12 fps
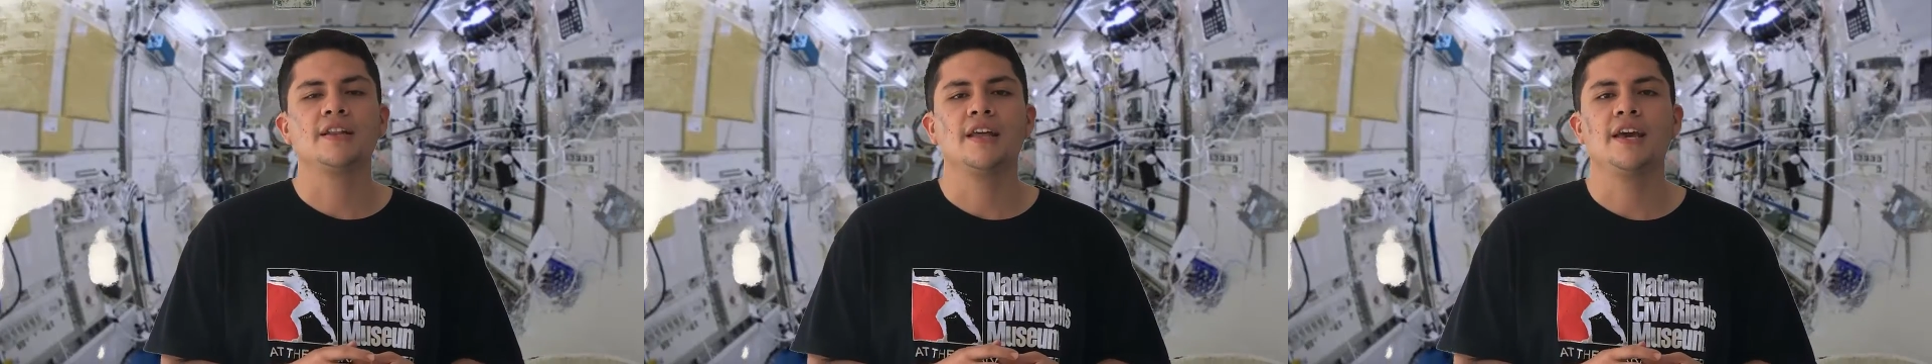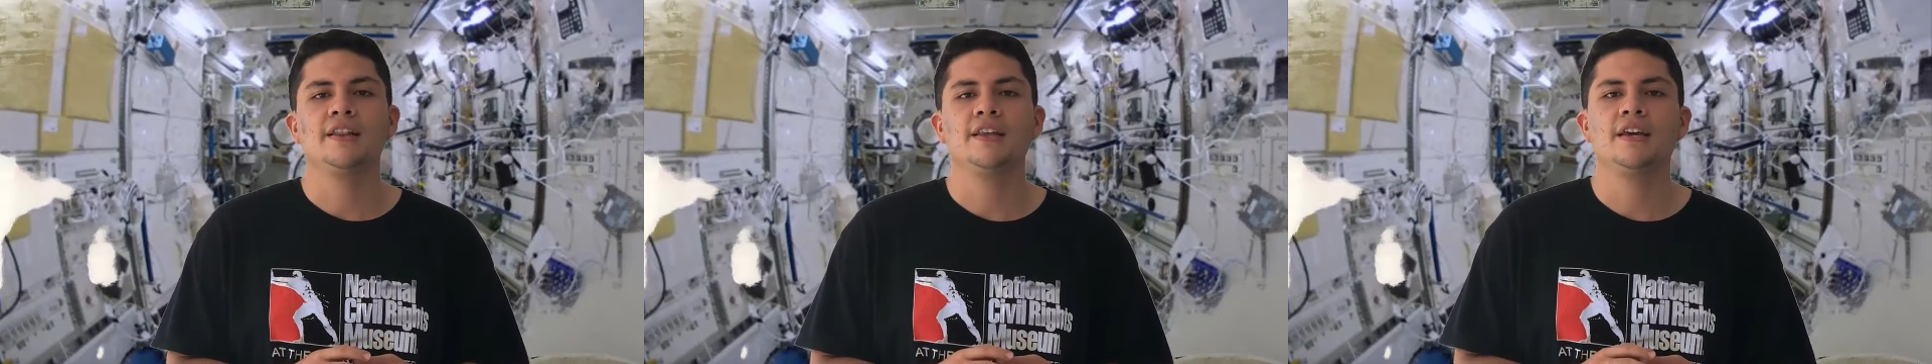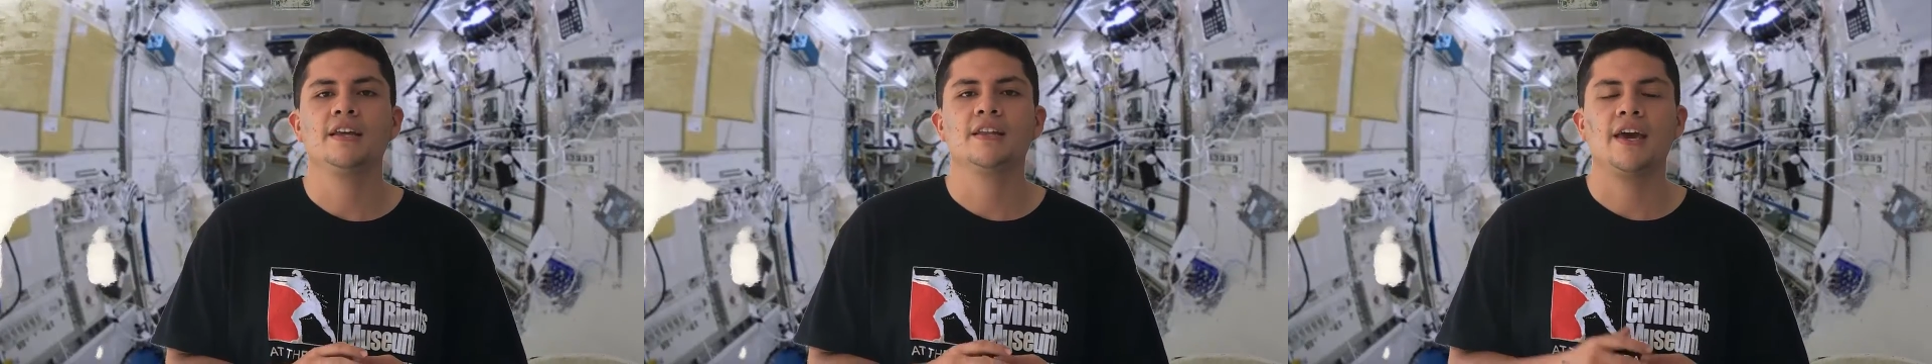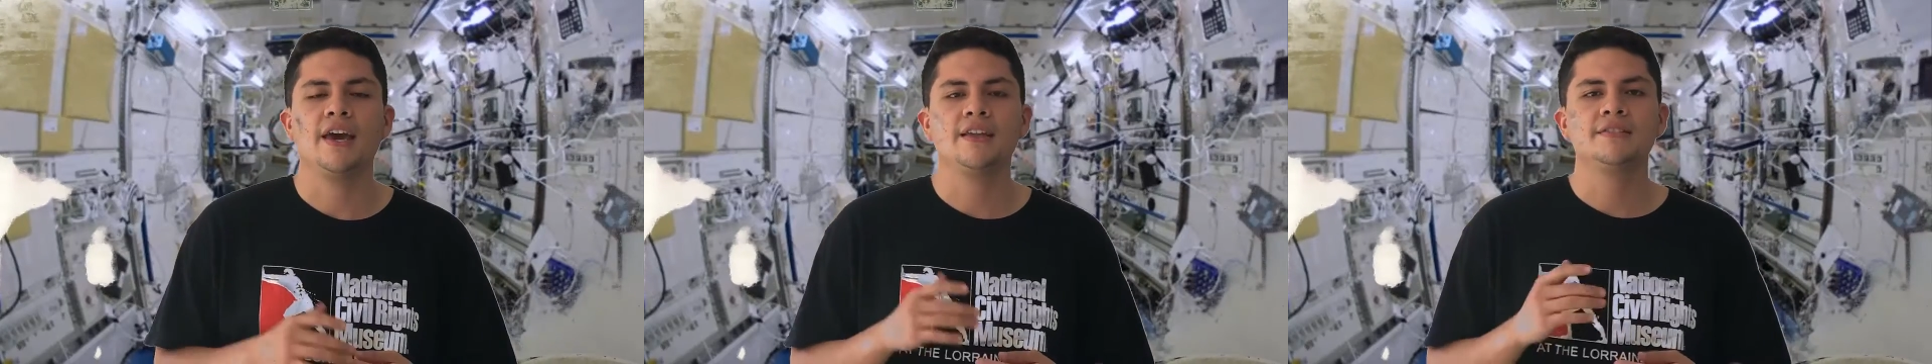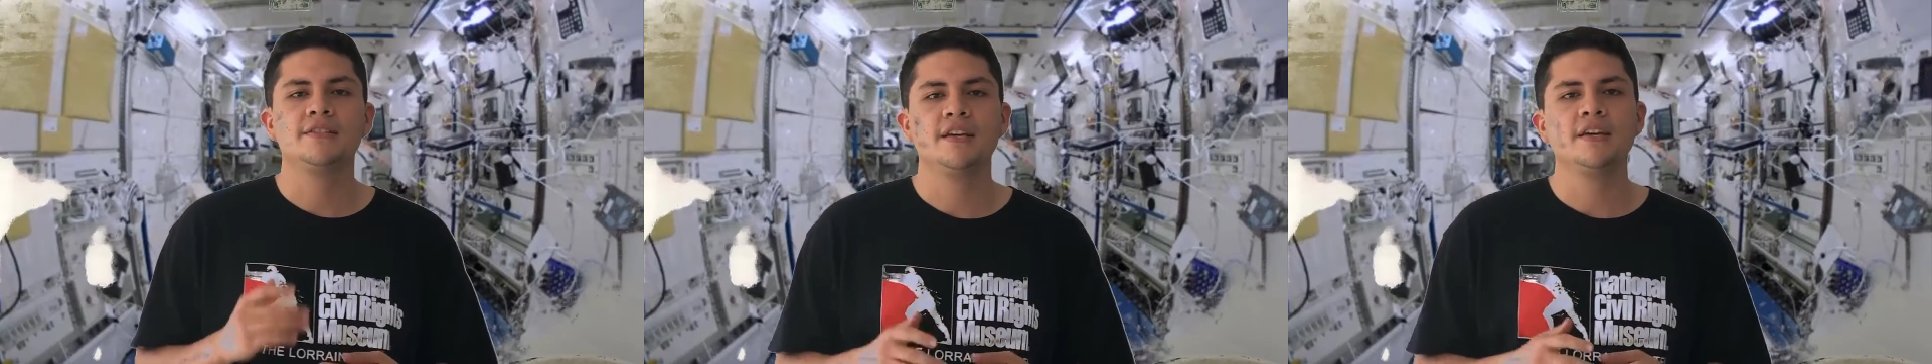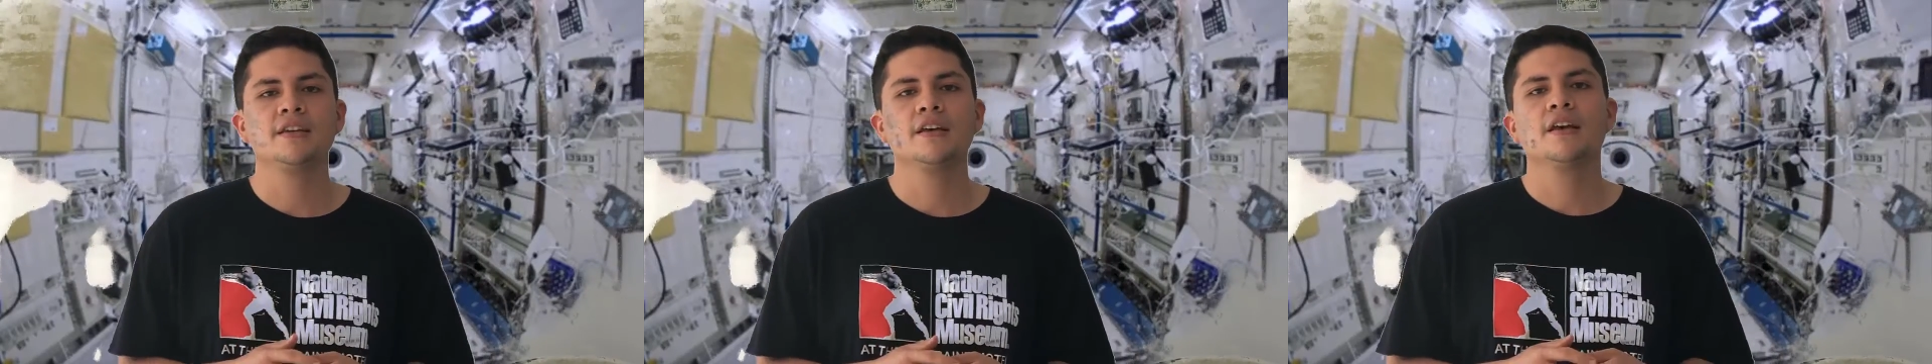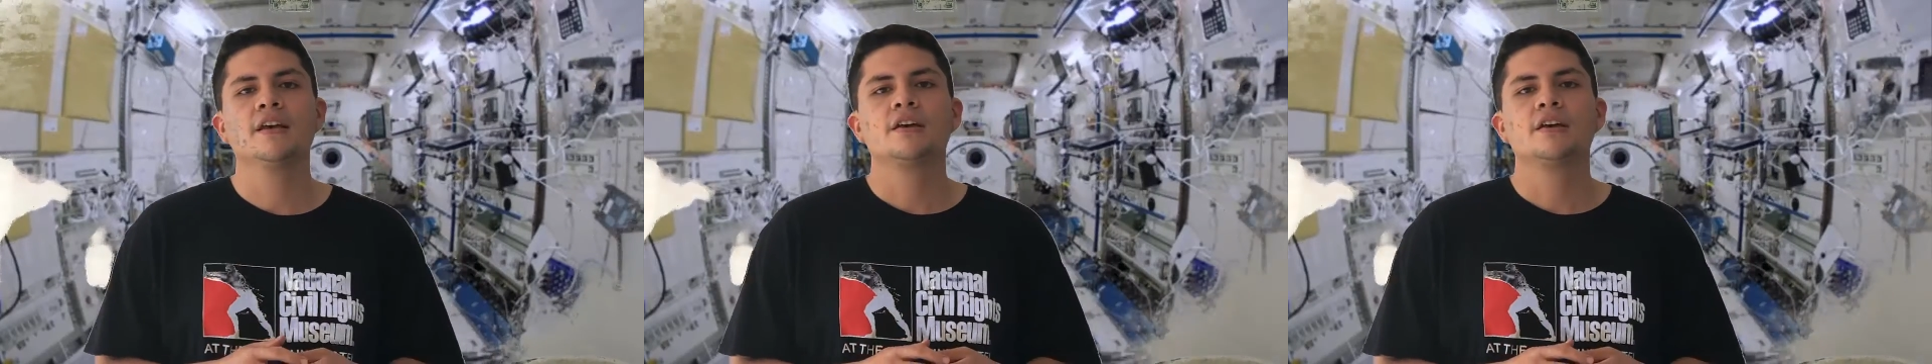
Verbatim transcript: they need 18